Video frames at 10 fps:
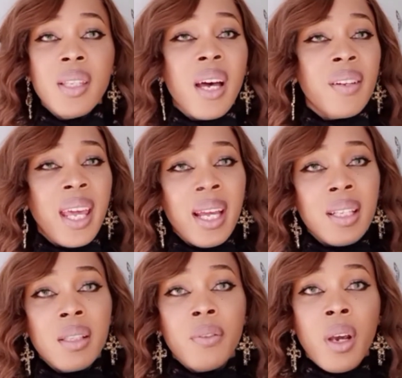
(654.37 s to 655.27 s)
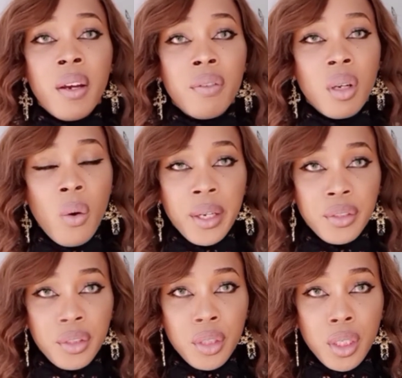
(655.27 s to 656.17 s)
have an answer for every
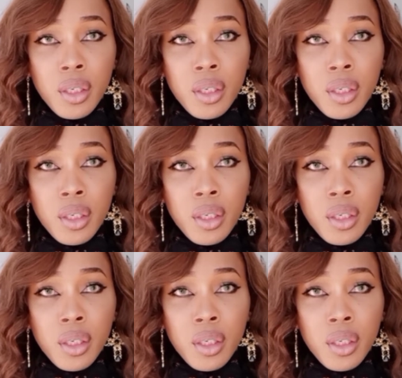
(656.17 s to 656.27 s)
question.